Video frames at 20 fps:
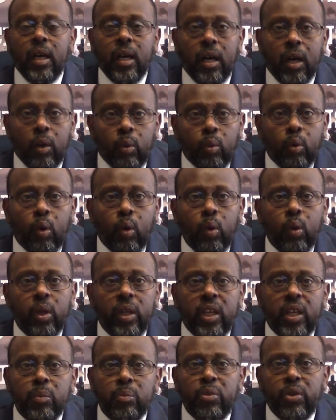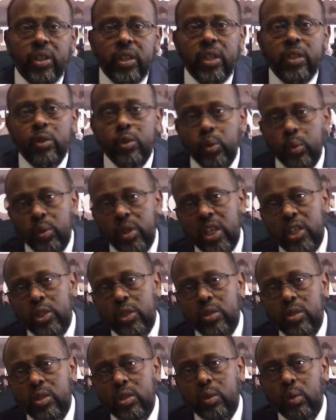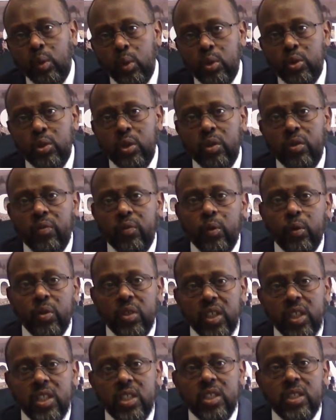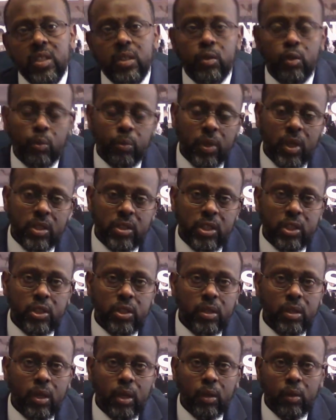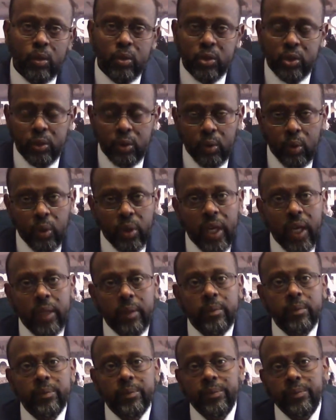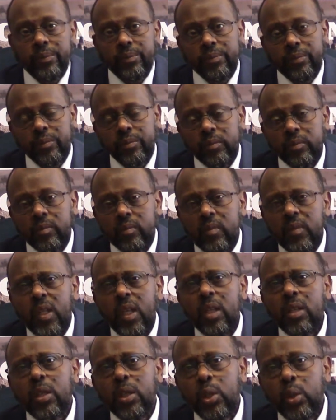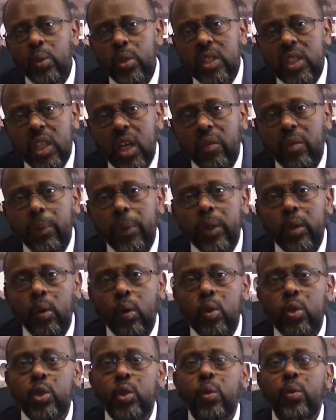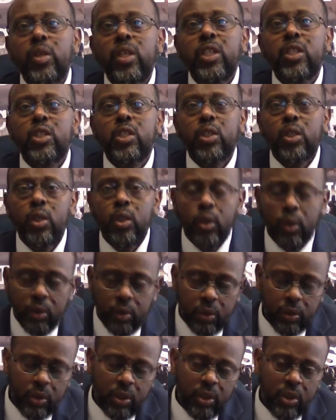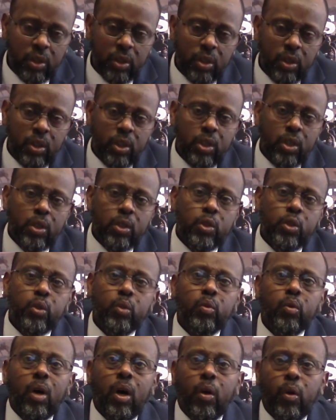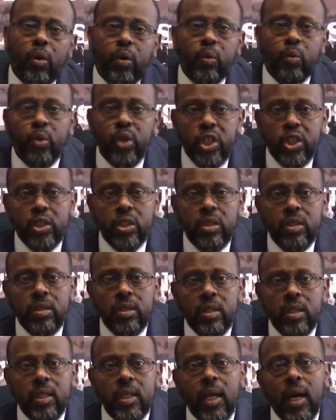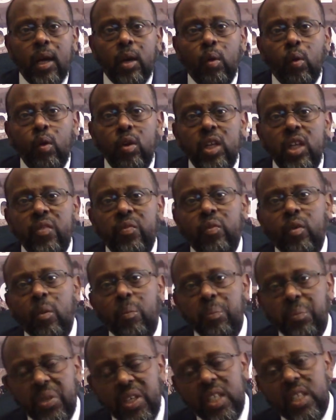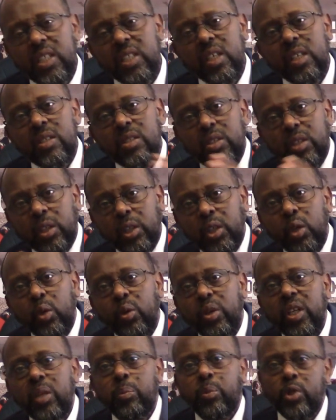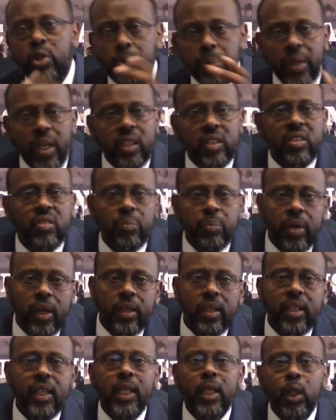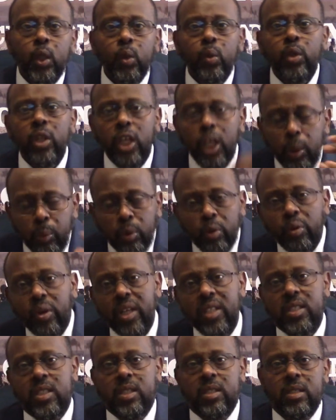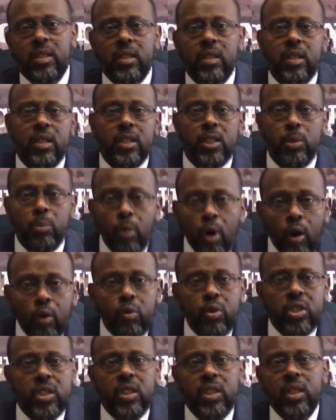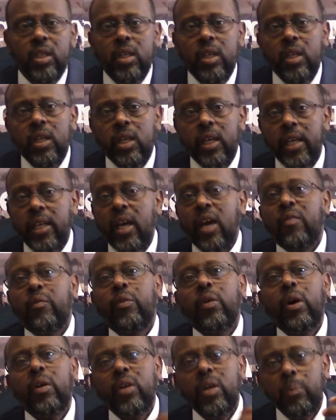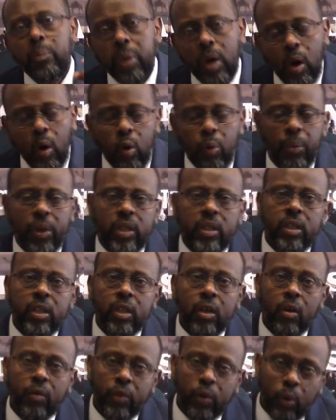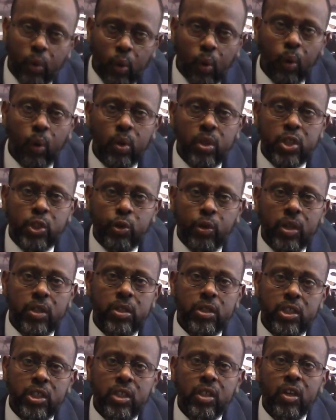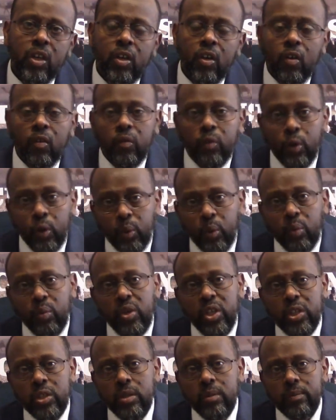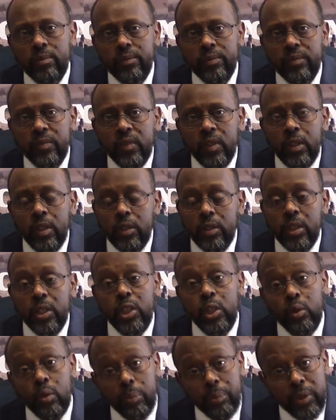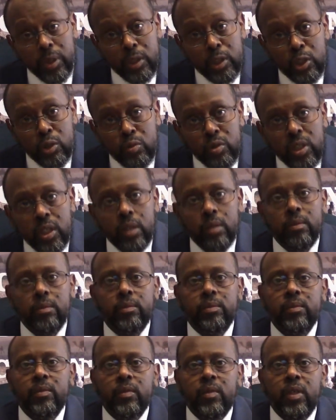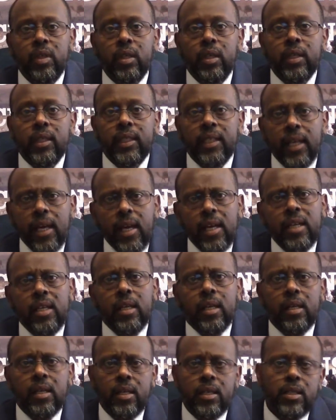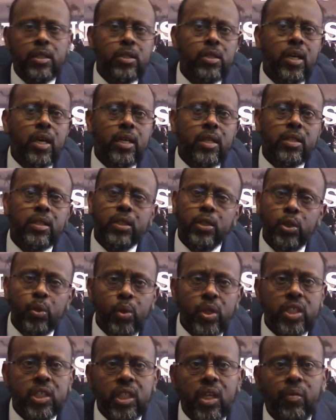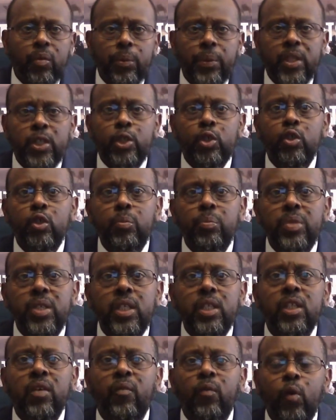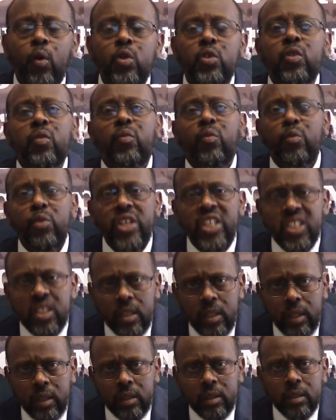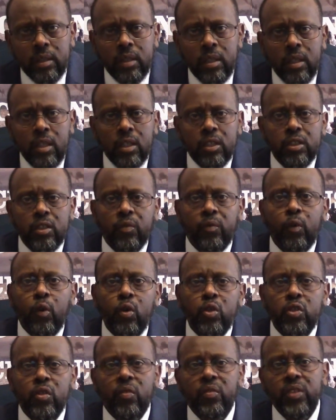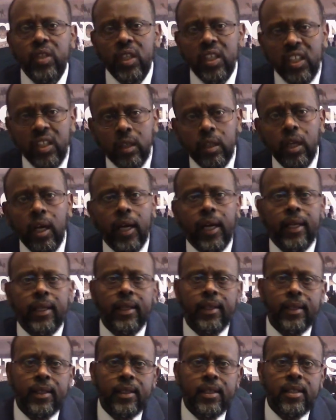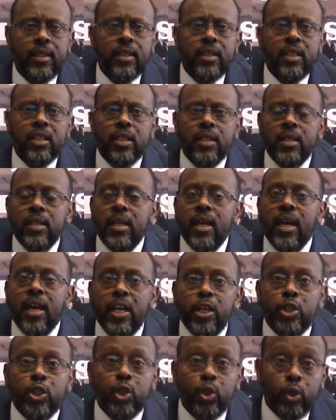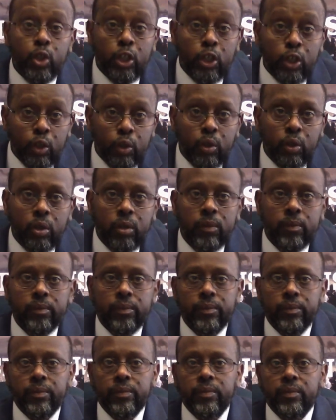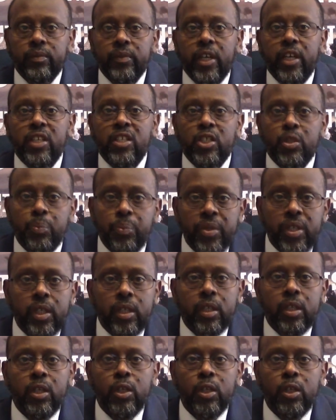a role in bringing two nations closer for these normalization dialogues to go ahead. The US government also needs to look to our region not only from peace and security perspective, but include human rights, democracy, and Afar empowerment in overall strategy for the region. The European Union, Canada, the US government should be the voice of reasoning, the voice of the little guy, and should look and speak